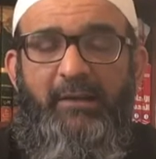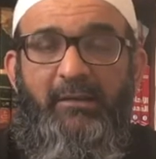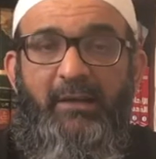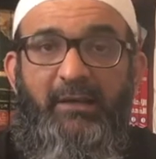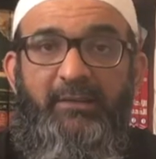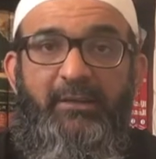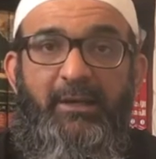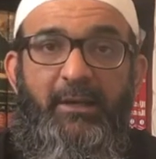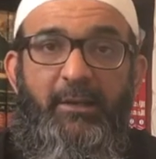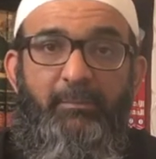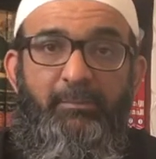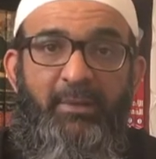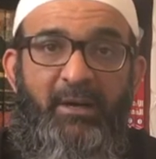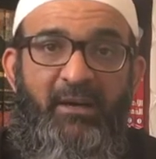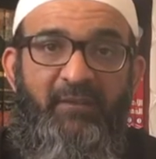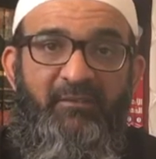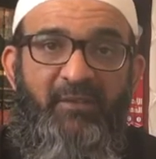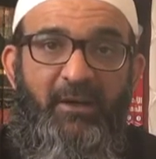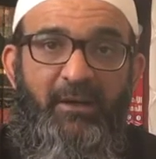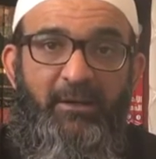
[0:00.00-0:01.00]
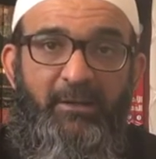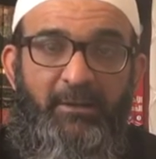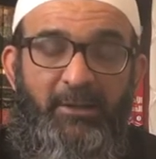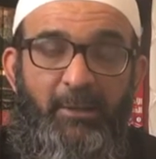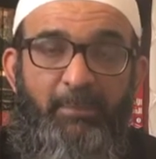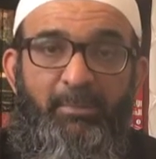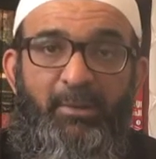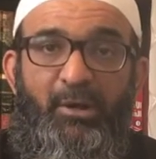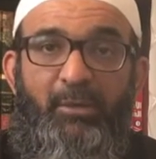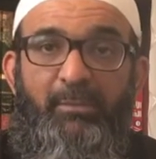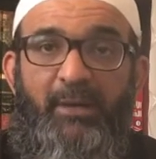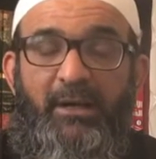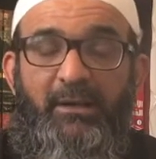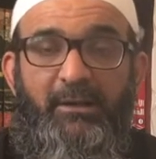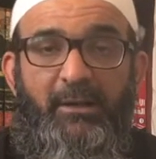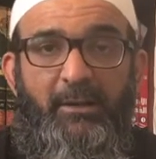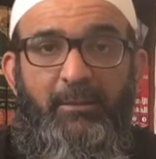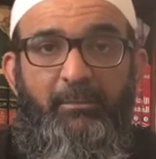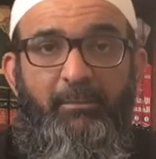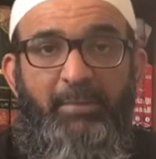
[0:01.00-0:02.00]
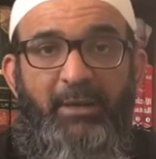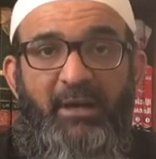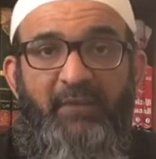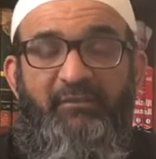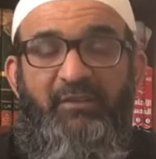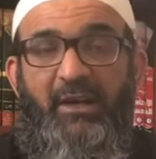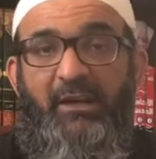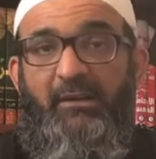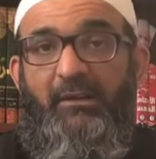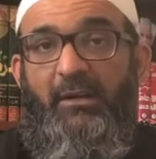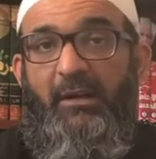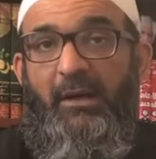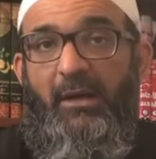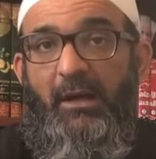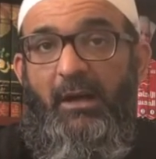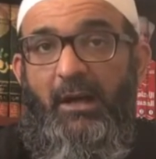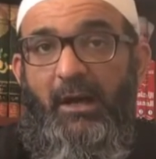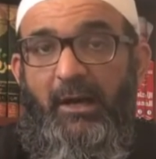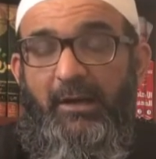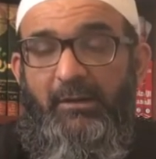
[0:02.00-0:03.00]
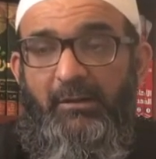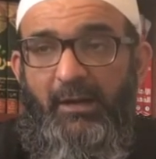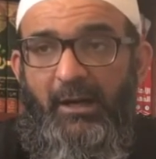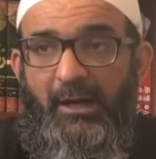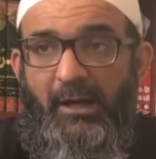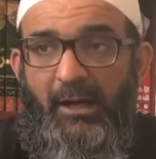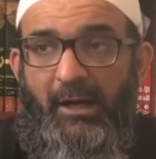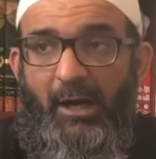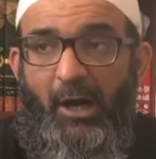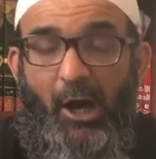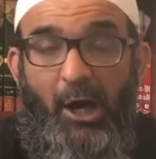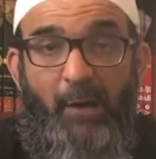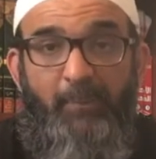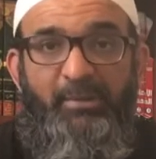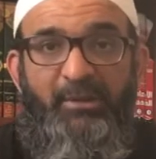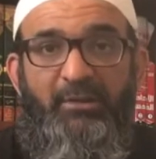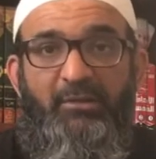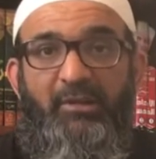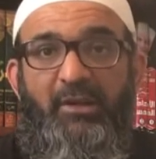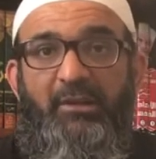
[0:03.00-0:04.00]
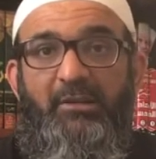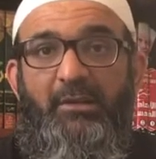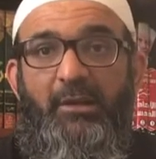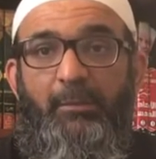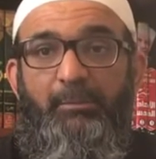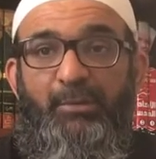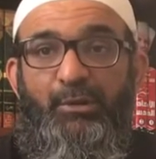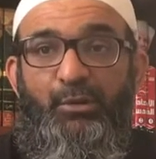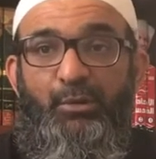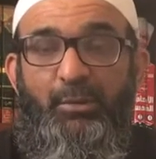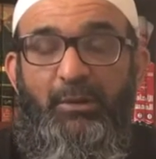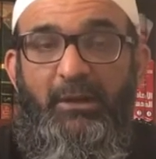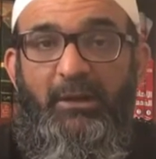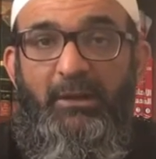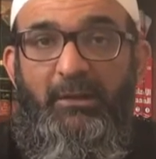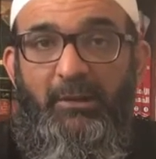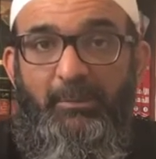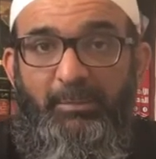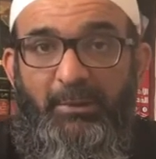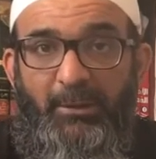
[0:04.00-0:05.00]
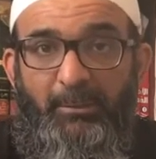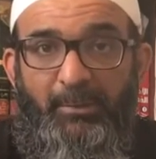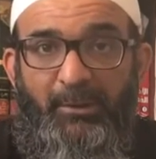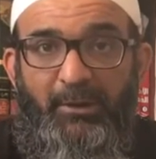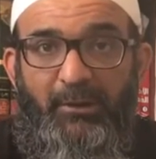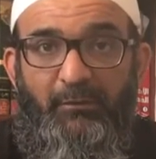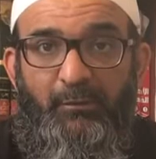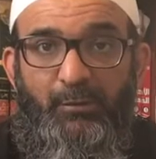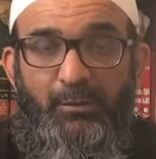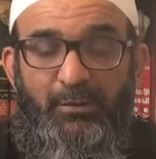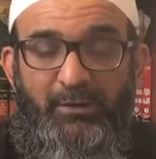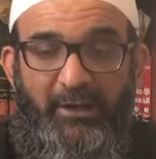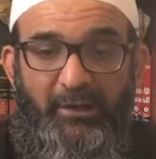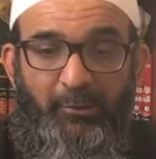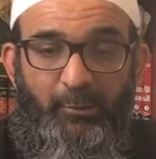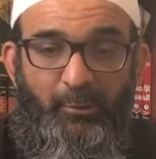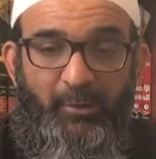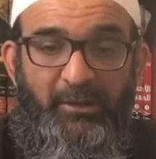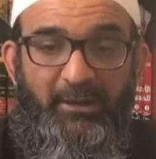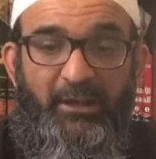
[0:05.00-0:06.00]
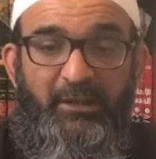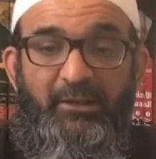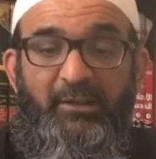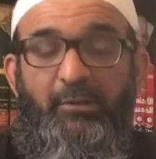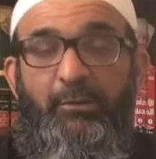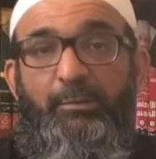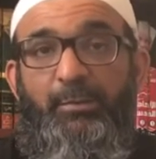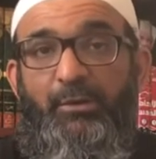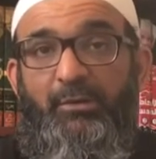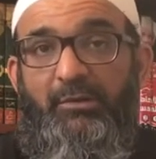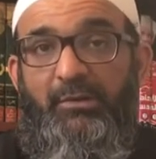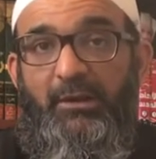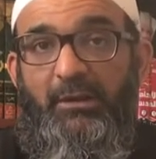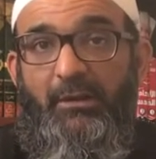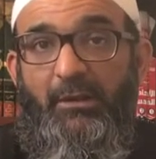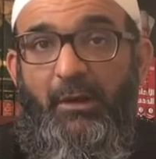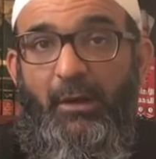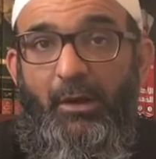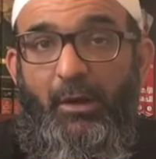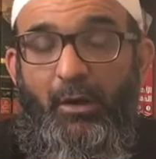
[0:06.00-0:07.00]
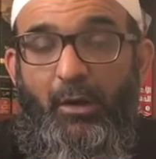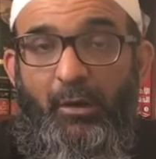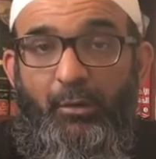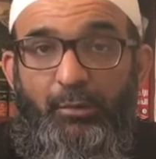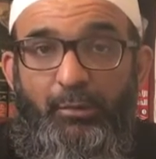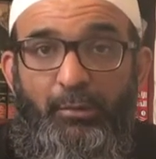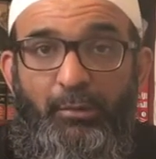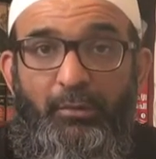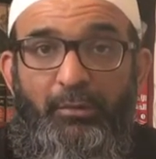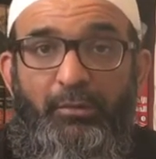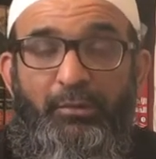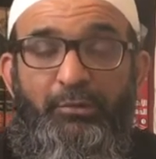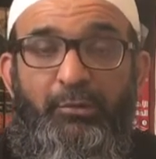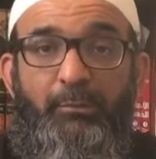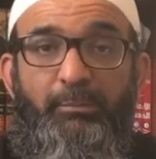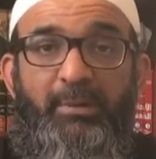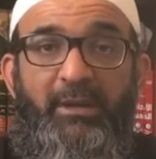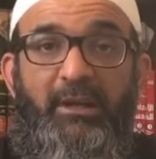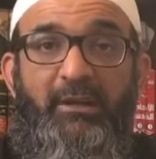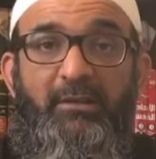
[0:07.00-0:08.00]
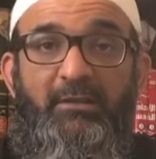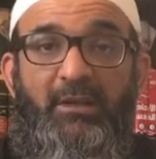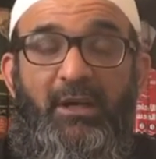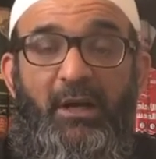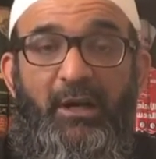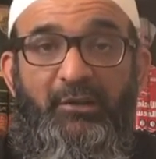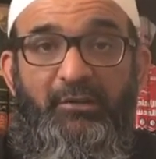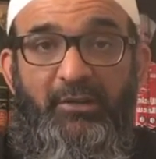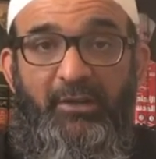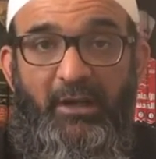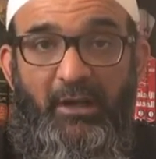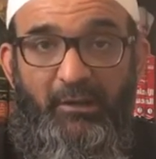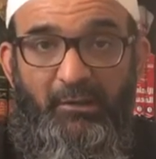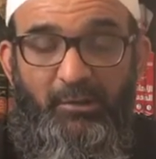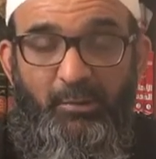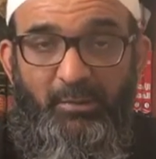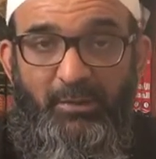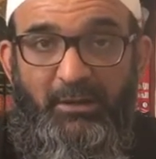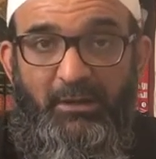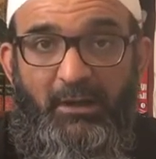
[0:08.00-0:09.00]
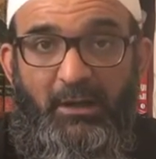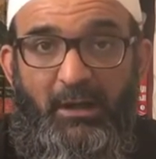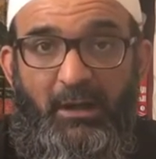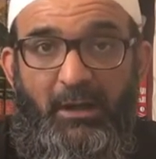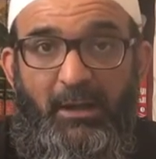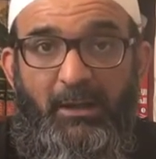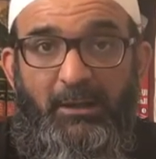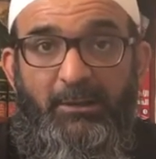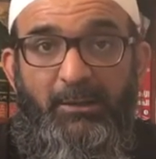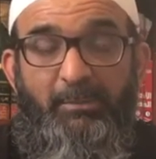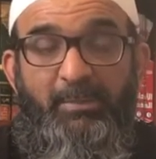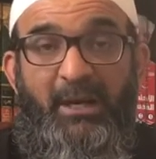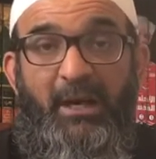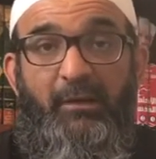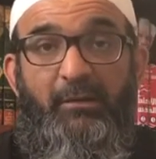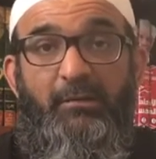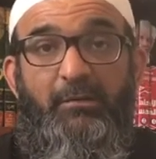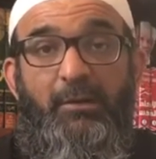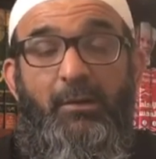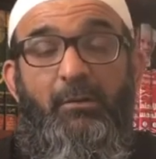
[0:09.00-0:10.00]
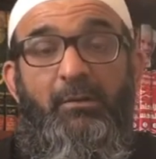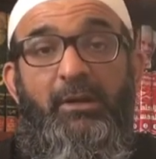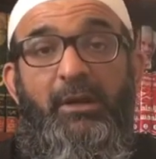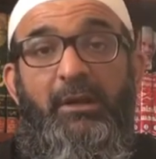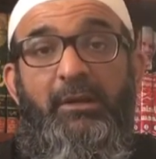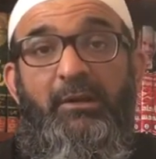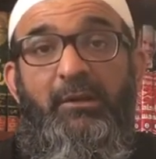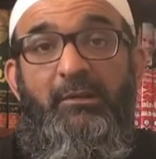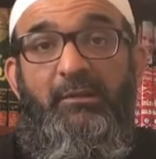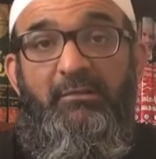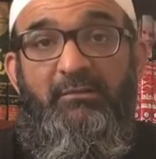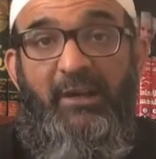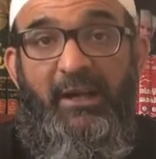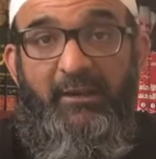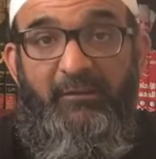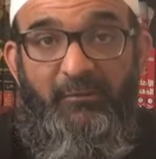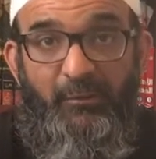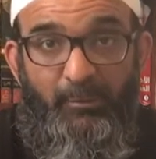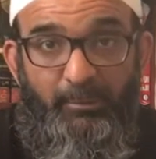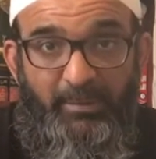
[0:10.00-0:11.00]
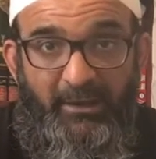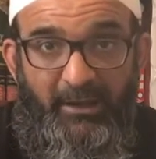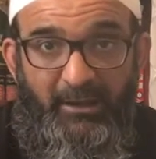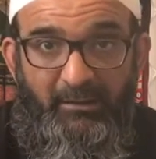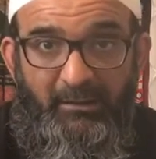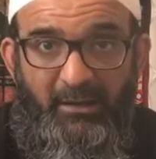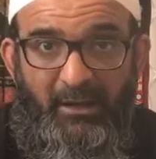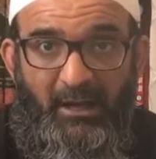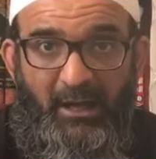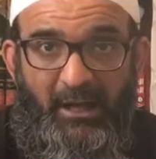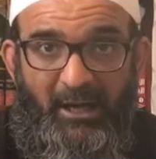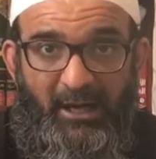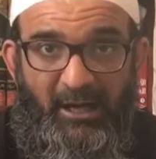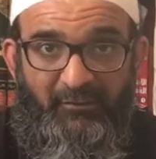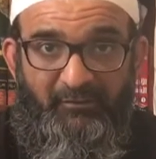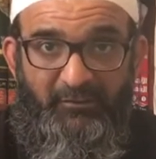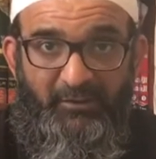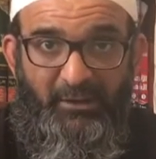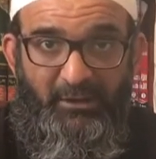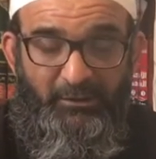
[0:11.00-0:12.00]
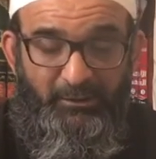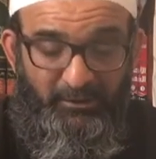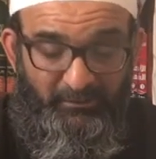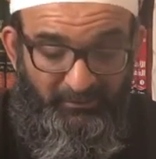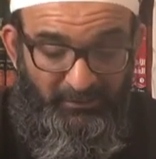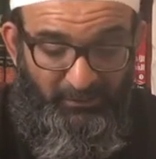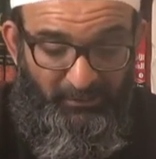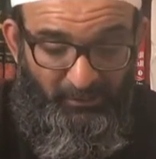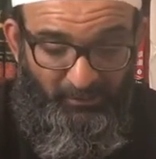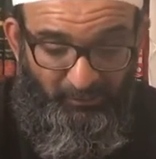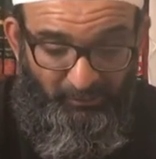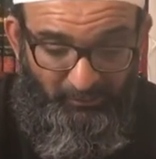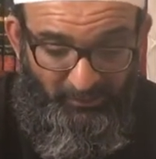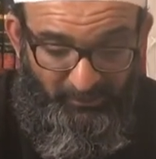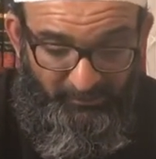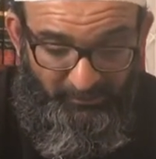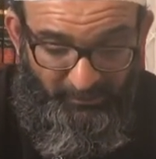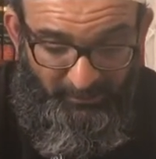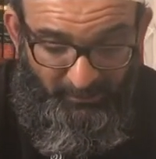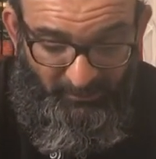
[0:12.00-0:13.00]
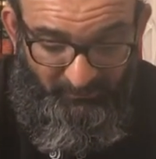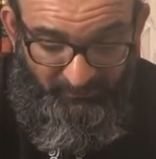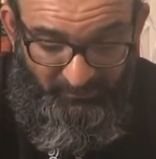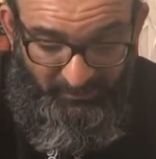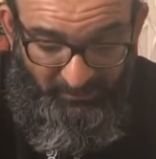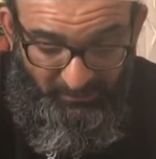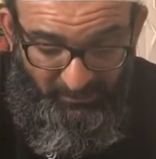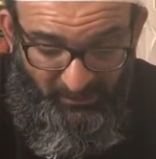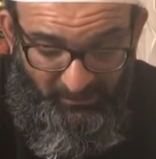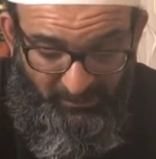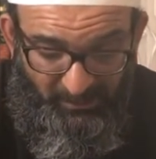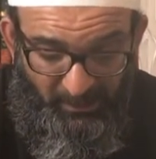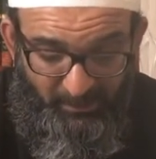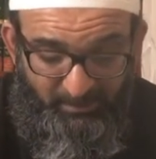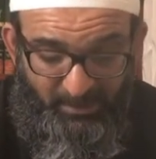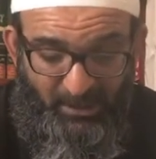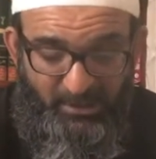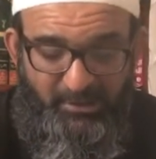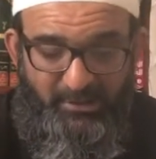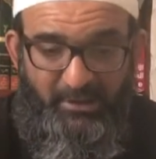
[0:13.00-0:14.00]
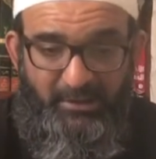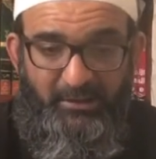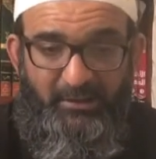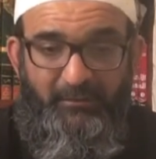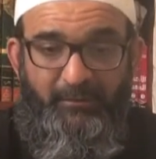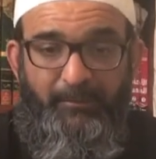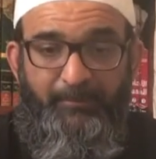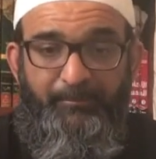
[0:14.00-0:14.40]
as a perfect diplomat, a perfect arbitrator between the people of Quraysh when they disputed who should place the Hajr Aswad, the black stone, in its rightful place after the reconstruction of the Kaaba Sharif.